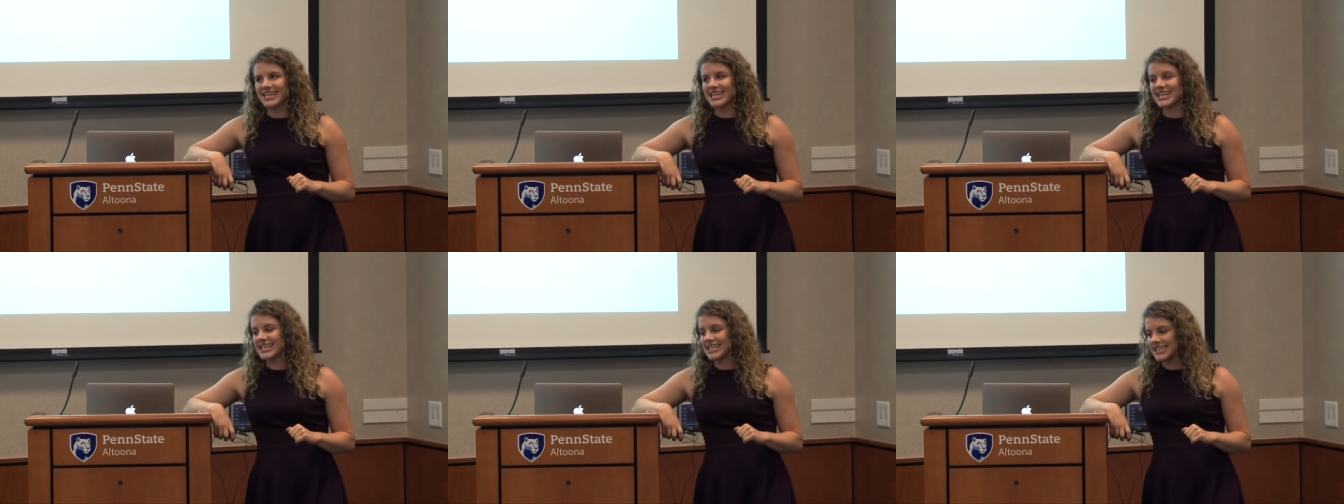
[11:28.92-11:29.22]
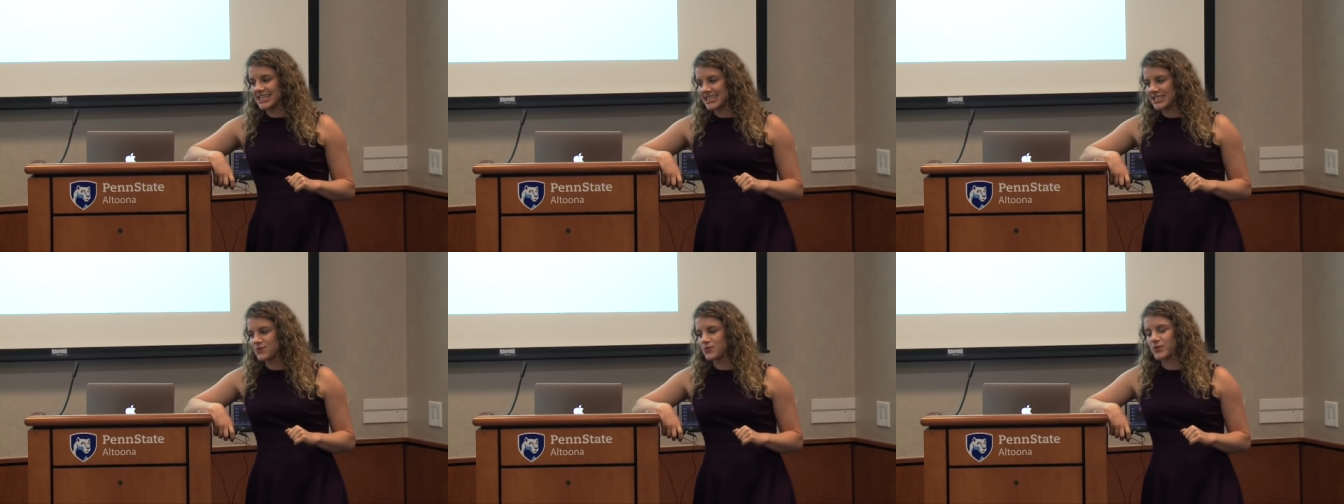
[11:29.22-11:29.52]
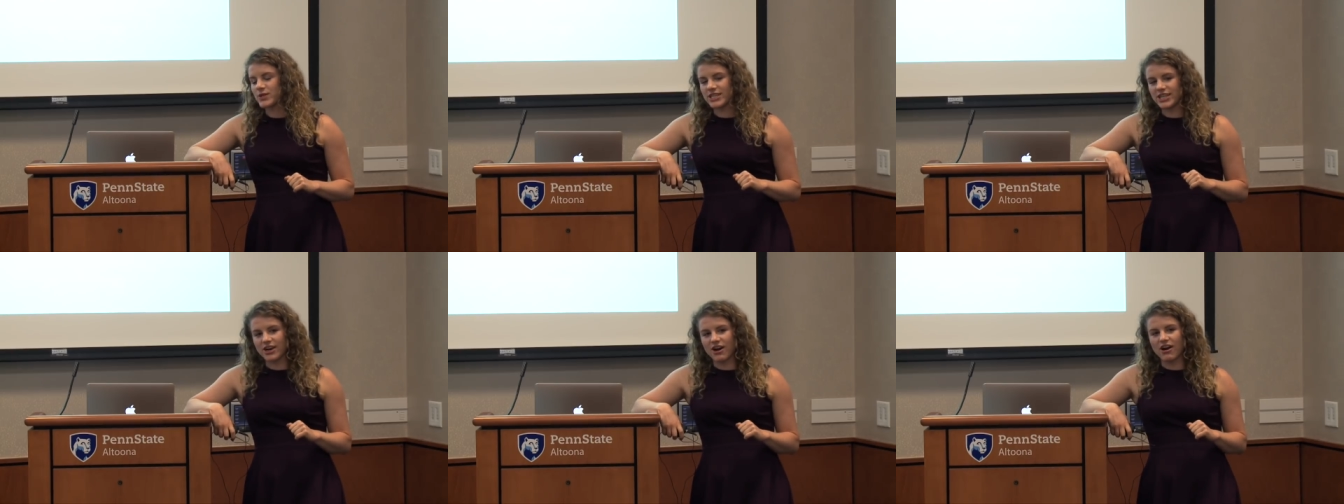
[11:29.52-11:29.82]
It is
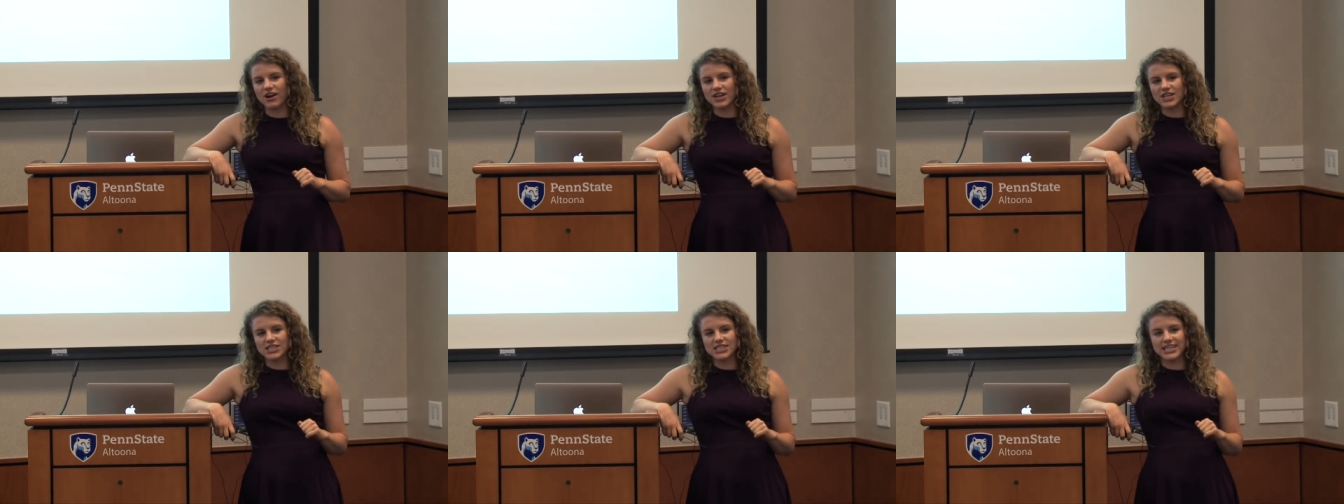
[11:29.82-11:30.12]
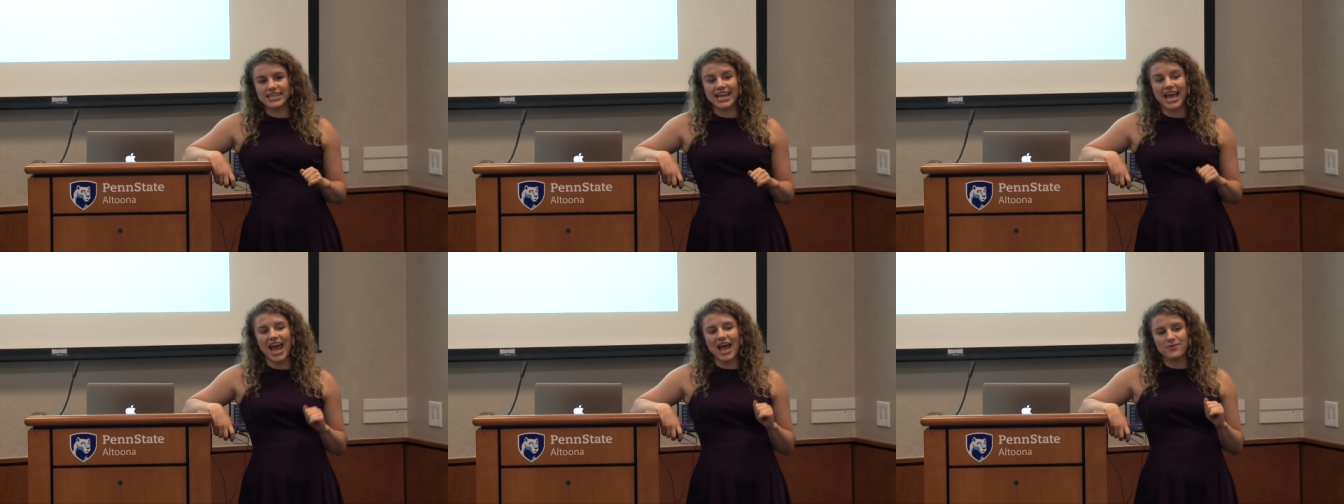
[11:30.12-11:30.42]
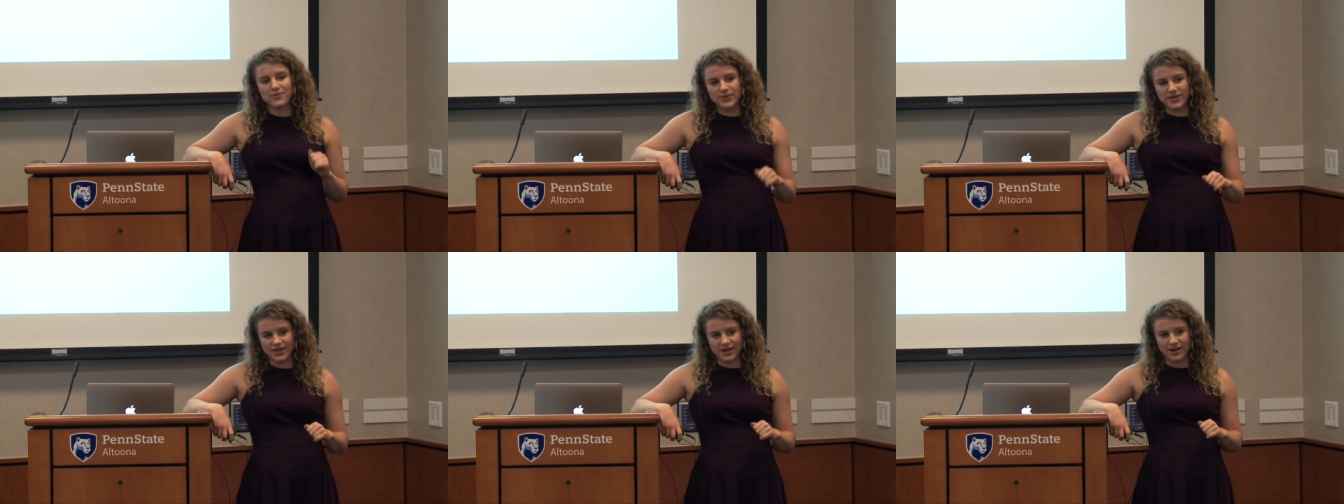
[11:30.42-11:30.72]
pretty harsh. It
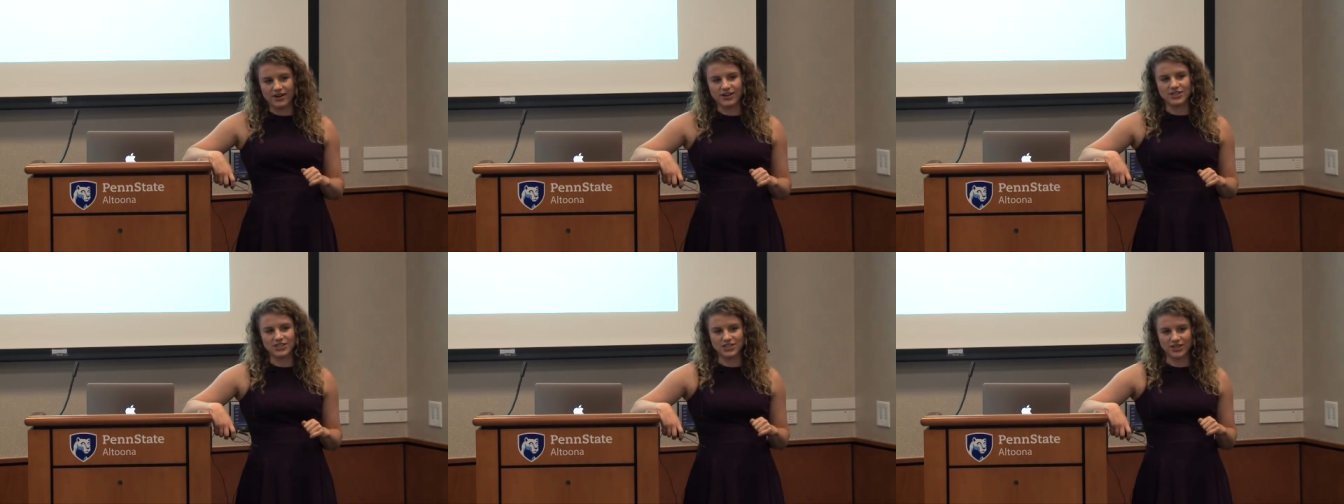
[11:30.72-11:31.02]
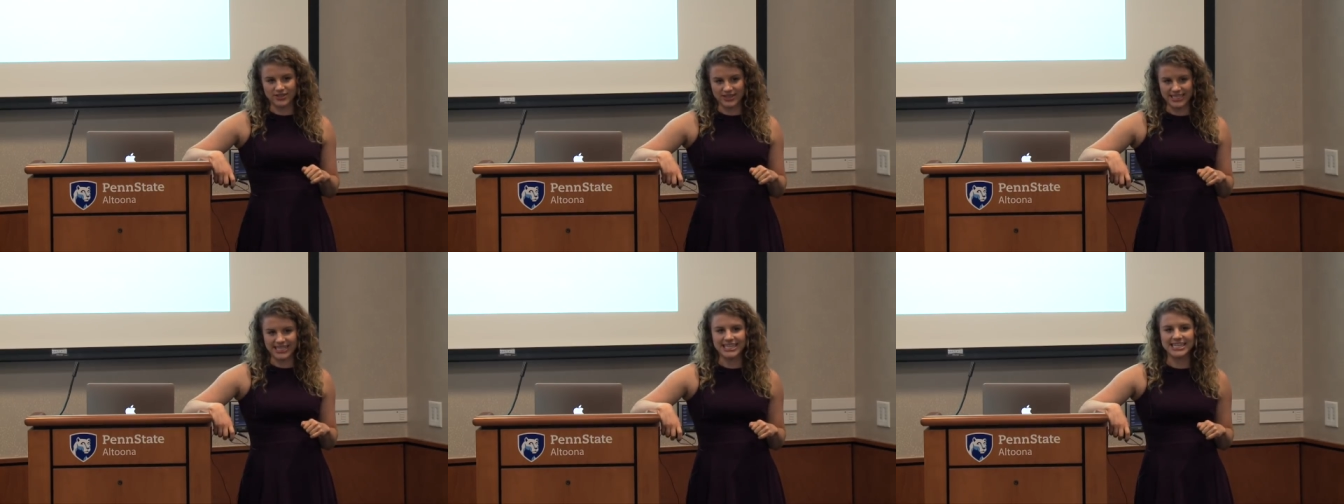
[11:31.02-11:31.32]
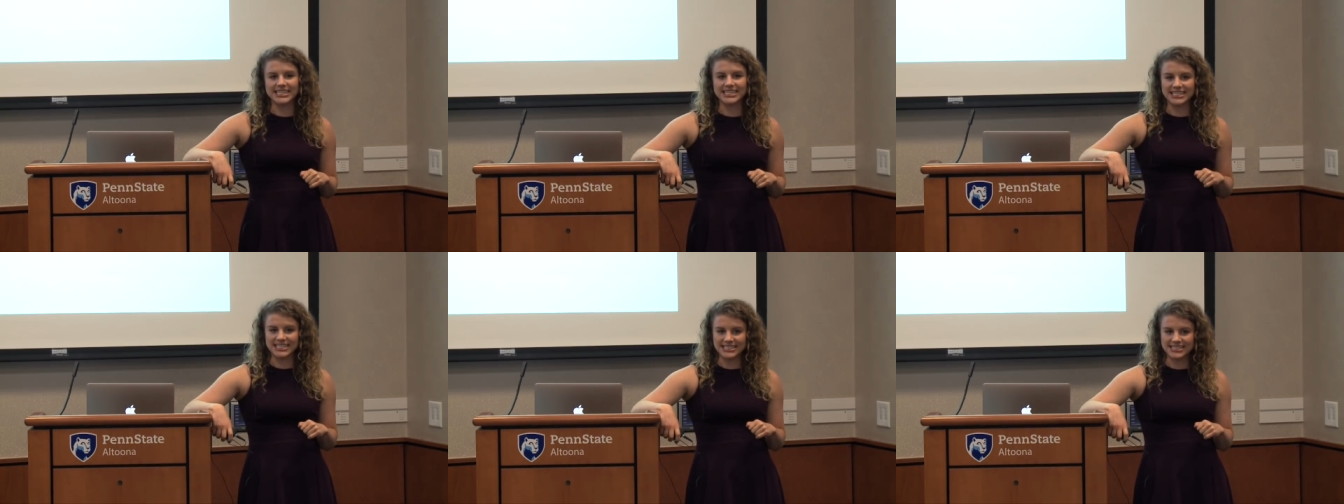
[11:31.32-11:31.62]
can be harsh on the
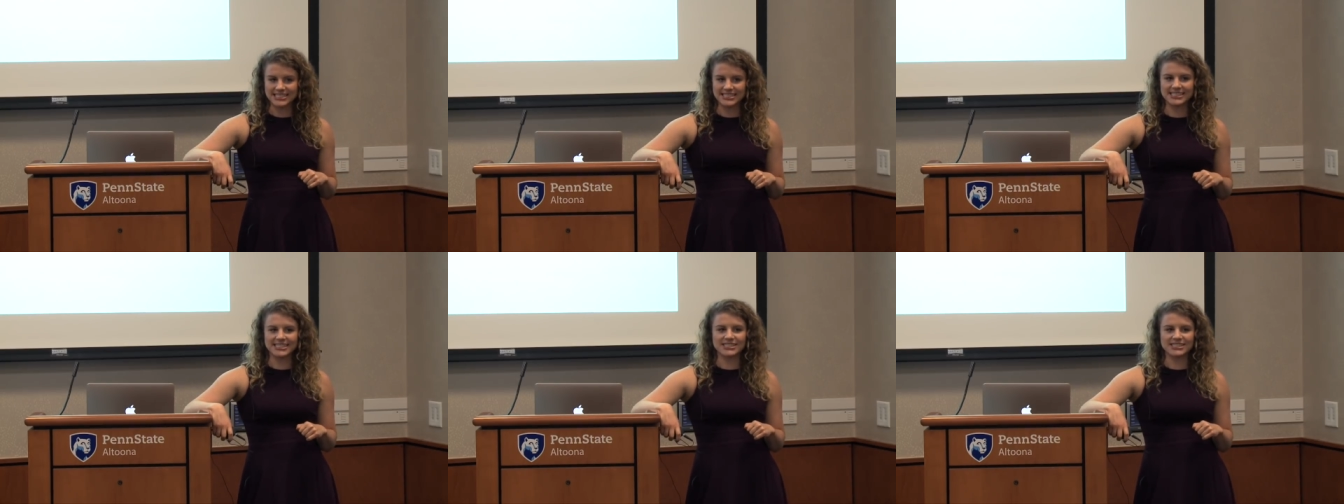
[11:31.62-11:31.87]
kidneys,